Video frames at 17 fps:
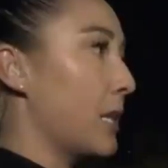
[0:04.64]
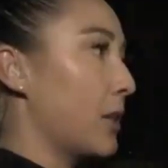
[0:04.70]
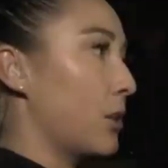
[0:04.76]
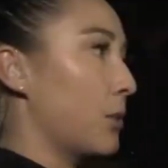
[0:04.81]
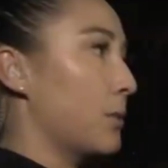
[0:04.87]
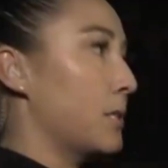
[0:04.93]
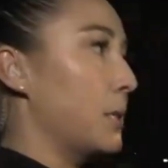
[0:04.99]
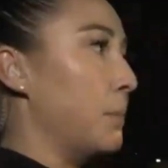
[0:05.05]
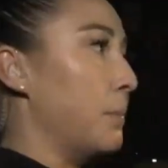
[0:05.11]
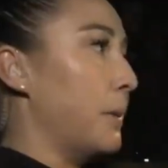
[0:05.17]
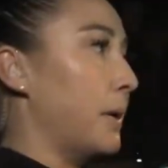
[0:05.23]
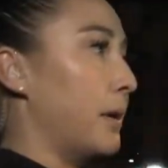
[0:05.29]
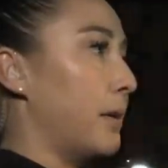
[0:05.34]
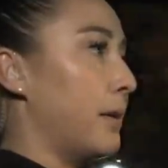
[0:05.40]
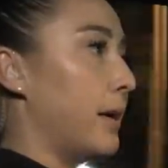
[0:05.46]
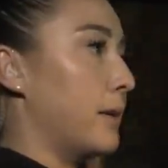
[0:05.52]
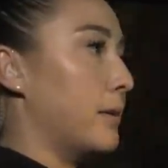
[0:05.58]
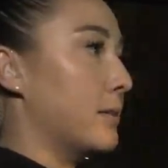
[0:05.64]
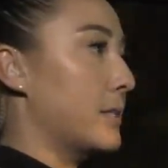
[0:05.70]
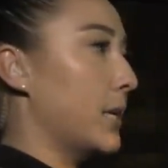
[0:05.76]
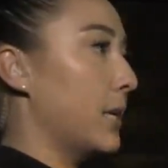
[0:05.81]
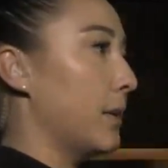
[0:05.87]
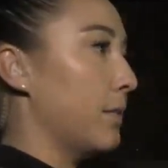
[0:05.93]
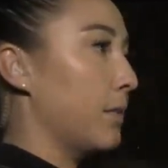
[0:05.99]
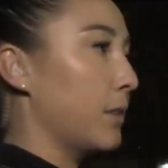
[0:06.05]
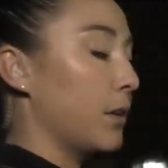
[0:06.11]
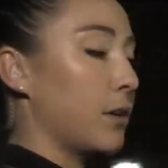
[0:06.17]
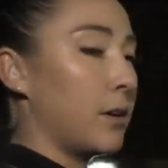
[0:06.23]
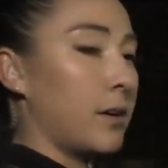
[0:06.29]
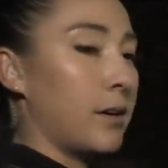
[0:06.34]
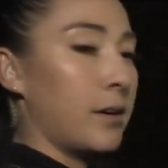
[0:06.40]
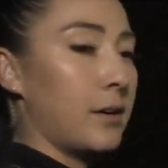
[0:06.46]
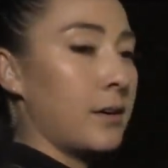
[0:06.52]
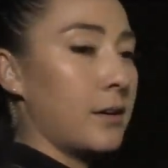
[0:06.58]
that there was a male outside of the
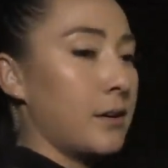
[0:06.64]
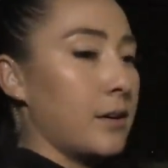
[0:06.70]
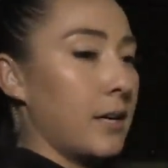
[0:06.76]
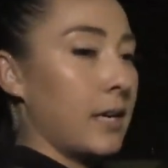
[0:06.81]
car